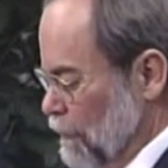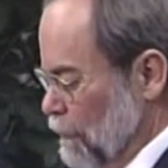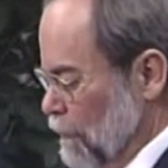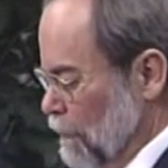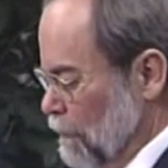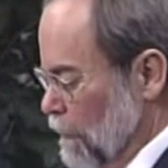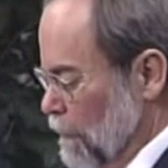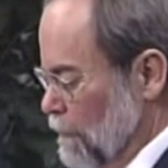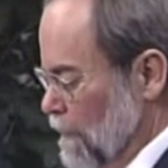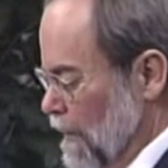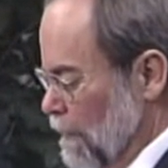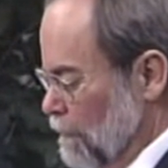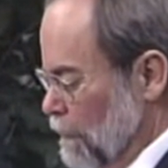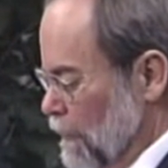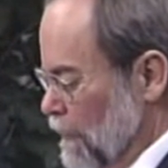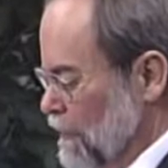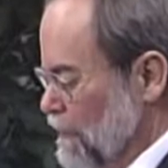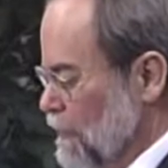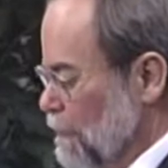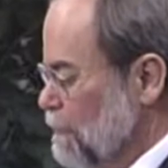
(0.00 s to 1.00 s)
Do we
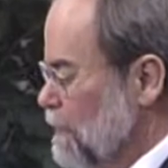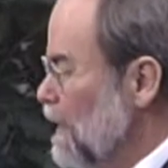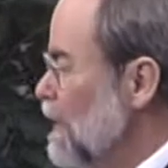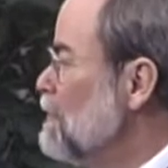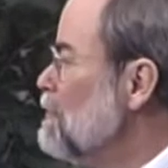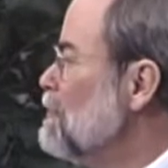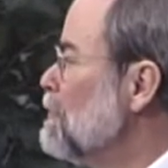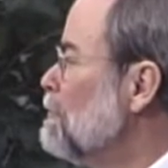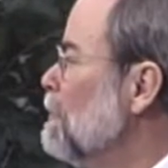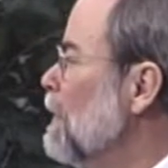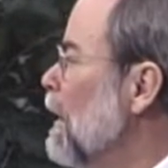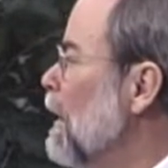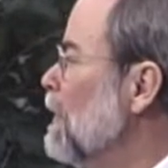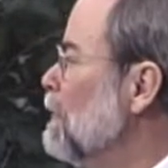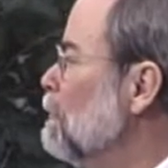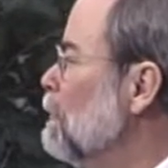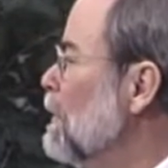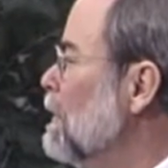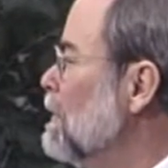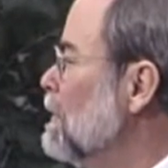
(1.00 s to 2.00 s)
remember? It depends
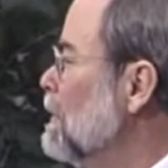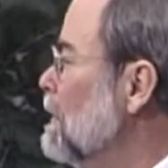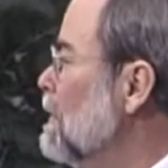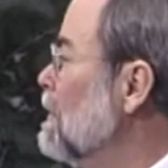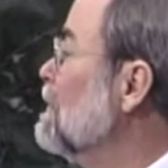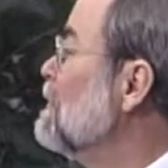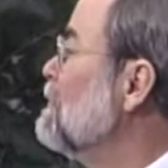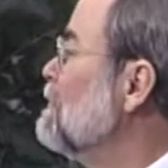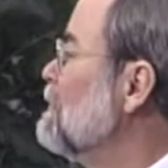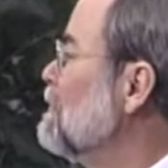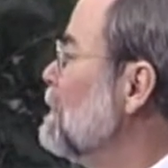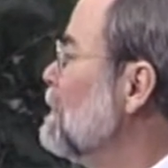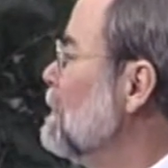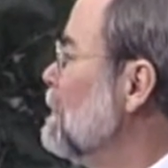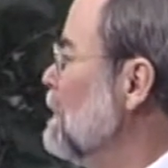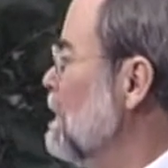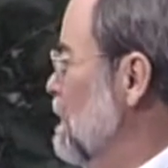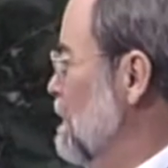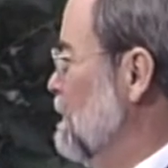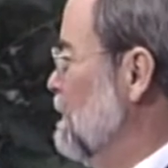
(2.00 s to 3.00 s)
upon what is,
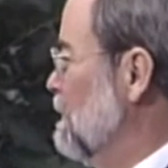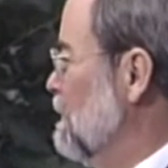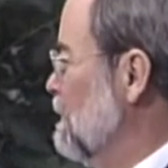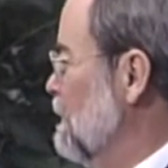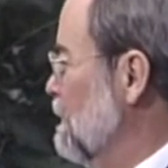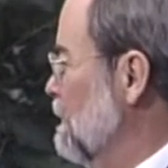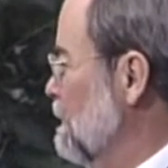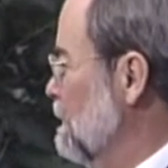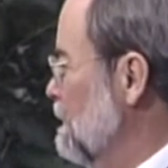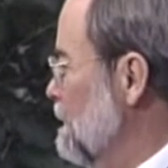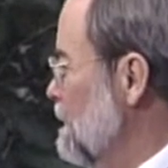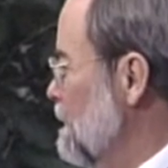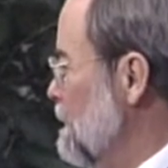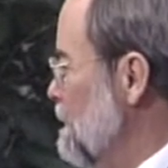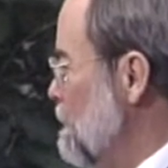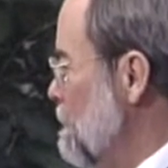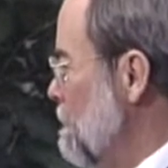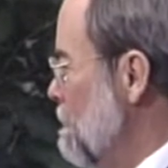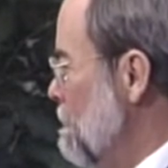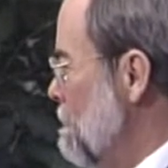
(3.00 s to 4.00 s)
is.
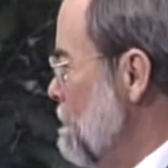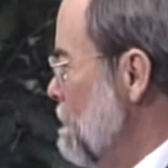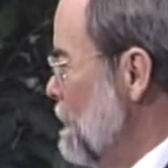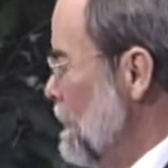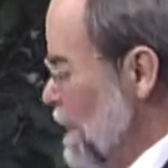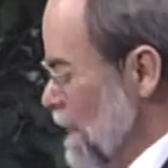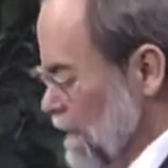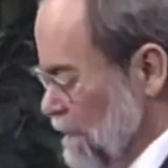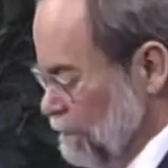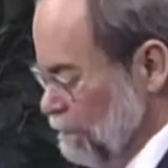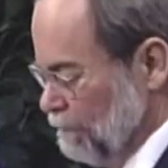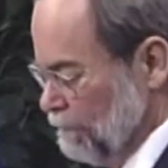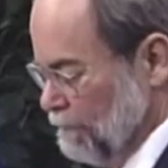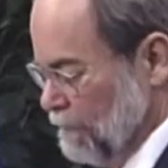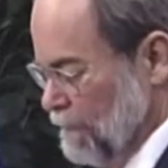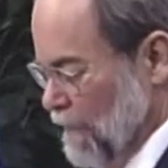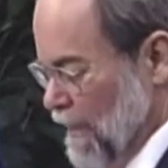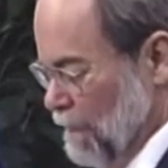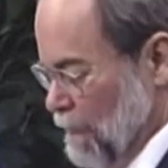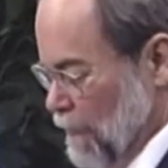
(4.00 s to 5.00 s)

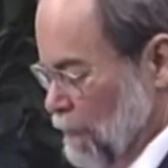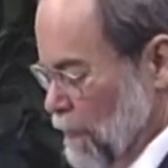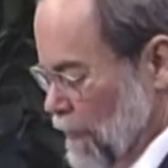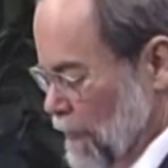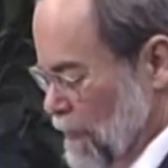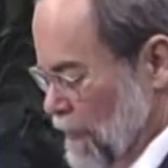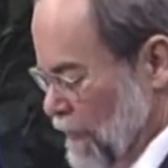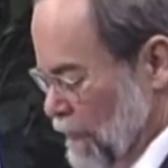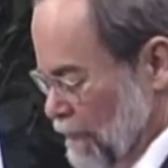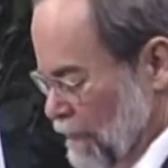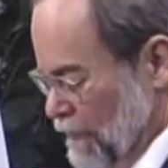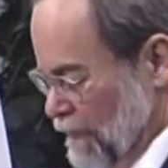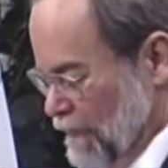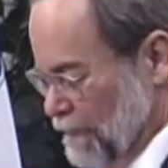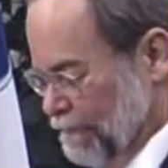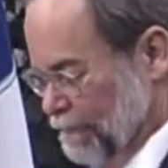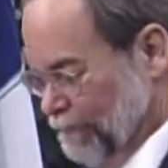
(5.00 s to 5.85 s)
Maybe we don't.